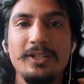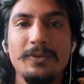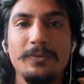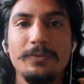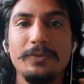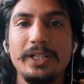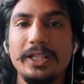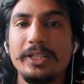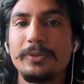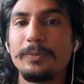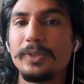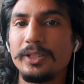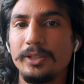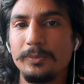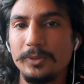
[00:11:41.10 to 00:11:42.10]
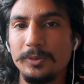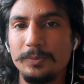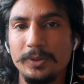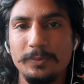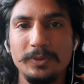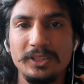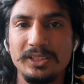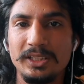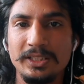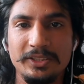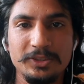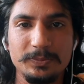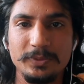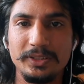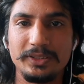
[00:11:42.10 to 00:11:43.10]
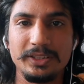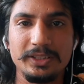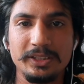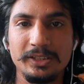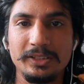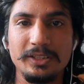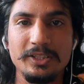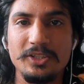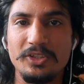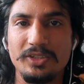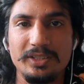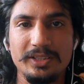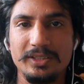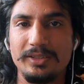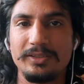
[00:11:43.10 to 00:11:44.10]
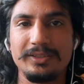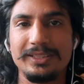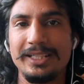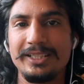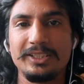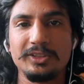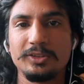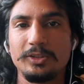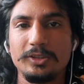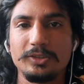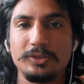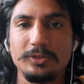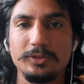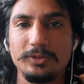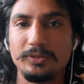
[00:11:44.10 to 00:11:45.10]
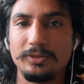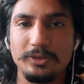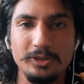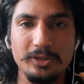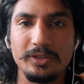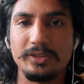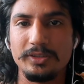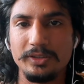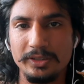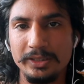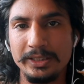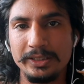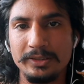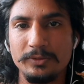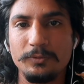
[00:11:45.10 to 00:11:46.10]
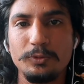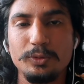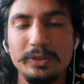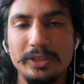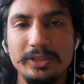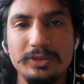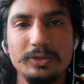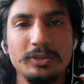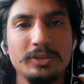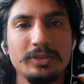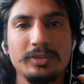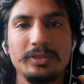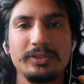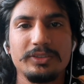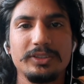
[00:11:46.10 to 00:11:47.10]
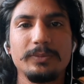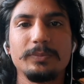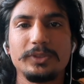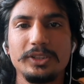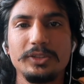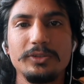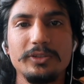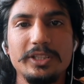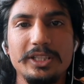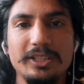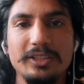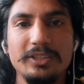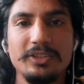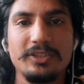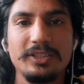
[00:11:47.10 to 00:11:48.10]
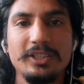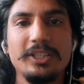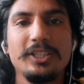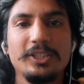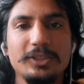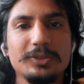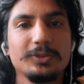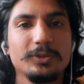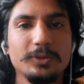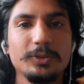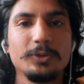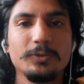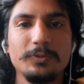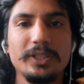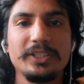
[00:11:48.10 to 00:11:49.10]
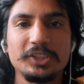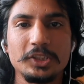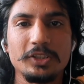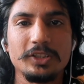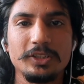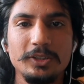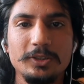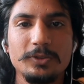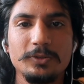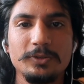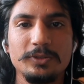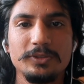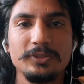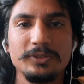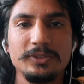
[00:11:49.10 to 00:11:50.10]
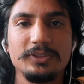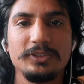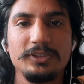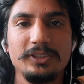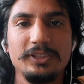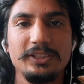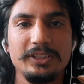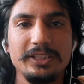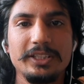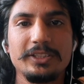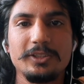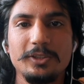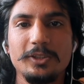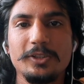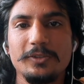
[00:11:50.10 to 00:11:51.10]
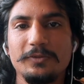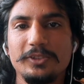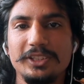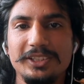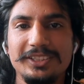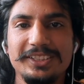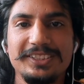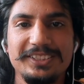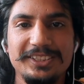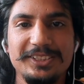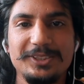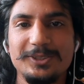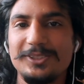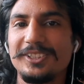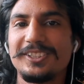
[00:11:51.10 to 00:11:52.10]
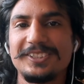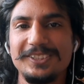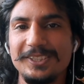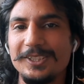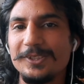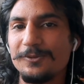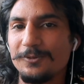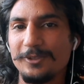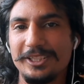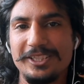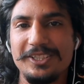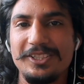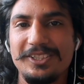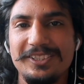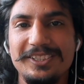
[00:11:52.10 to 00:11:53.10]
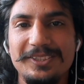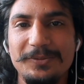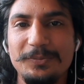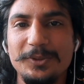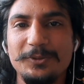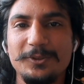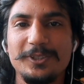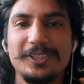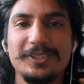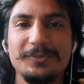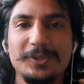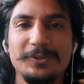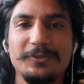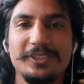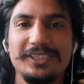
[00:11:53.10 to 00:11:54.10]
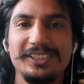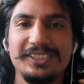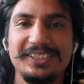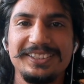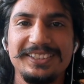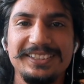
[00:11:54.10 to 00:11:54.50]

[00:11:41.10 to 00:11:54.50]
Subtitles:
very minimal people are speaking English, and that is also not that fluent or something good English, so you find struggle to get a lot of things. So just learn French before coming France.